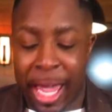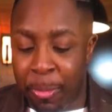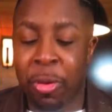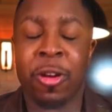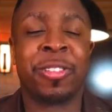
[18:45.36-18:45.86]

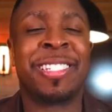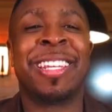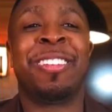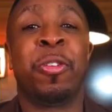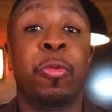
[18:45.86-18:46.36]
A
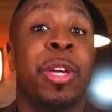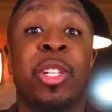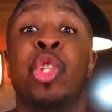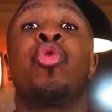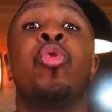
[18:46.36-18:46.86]
person who
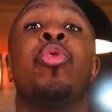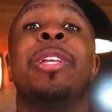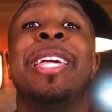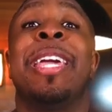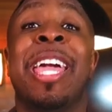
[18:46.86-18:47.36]
is
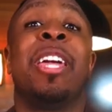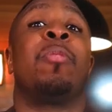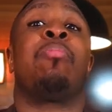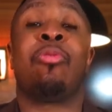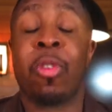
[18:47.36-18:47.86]
truly
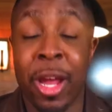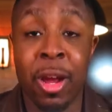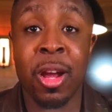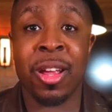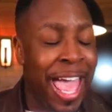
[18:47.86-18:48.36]
in
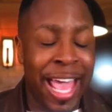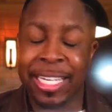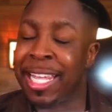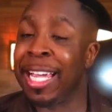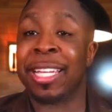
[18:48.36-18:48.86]
prayer
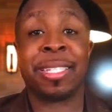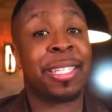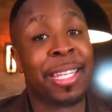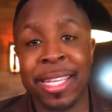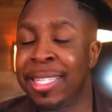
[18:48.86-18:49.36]
has a
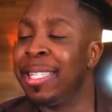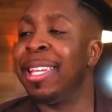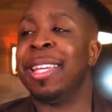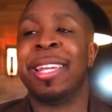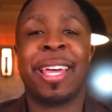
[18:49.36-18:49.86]

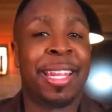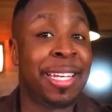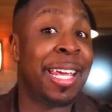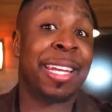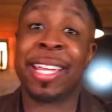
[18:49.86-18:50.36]
consistent
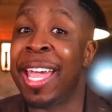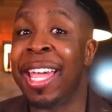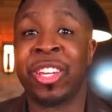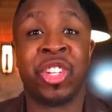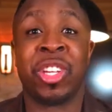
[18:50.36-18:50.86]

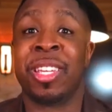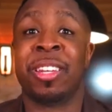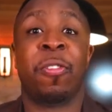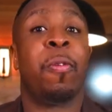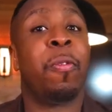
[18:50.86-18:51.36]

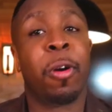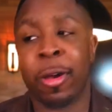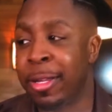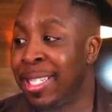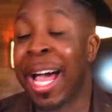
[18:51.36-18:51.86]
dedication,
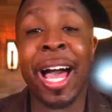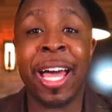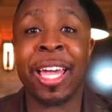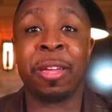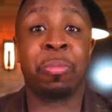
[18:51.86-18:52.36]

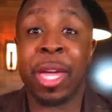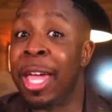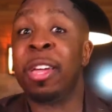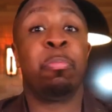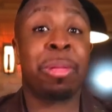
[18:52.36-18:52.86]
time,
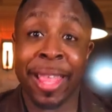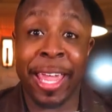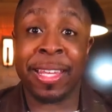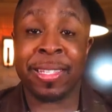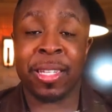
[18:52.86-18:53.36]
and
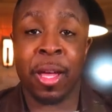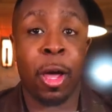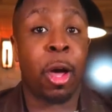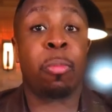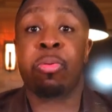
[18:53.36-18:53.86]
place
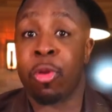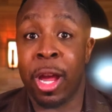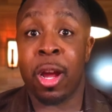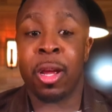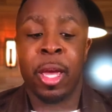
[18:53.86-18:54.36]
of
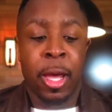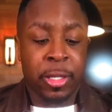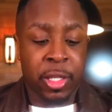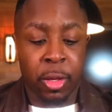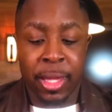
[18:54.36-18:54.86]
prayer.
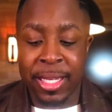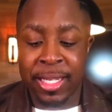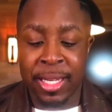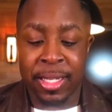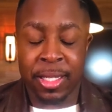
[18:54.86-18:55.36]
So
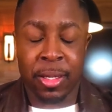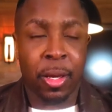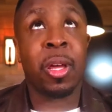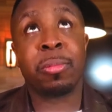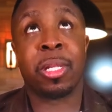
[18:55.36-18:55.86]
this is
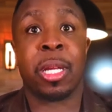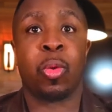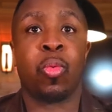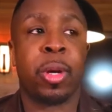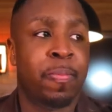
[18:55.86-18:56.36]
Psalms
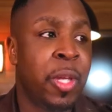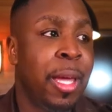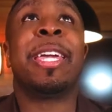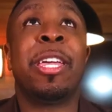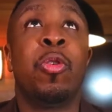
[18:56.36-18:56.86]
like, well,
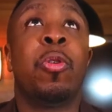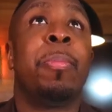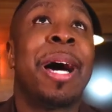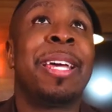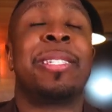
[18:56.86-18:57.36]
he
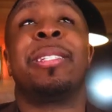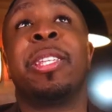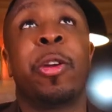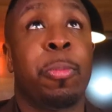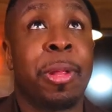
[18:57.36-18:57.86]
who abides in
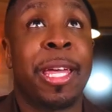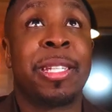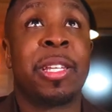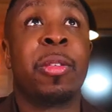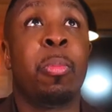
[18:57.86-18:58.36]
the secret
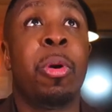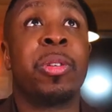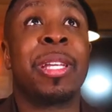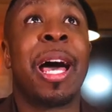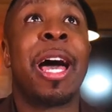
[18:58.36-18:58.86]
place of the
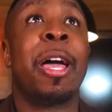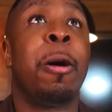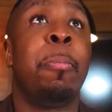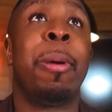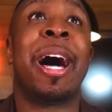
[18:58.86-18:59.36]
Most
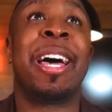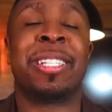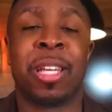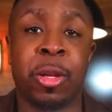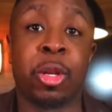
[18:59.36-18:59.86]
High
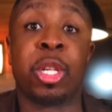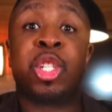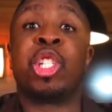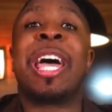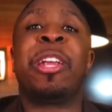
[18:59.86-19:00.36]
abides under
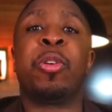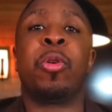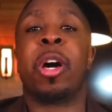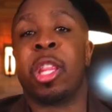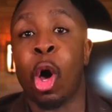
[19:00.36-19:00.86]
the
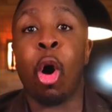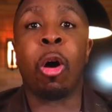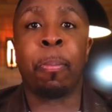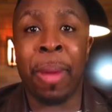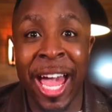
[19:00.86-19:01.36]
shadow of the
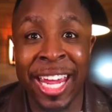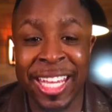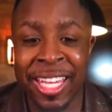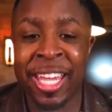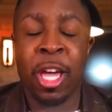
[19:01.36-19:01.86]

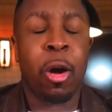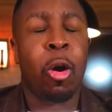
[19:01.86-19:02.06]
Almighty.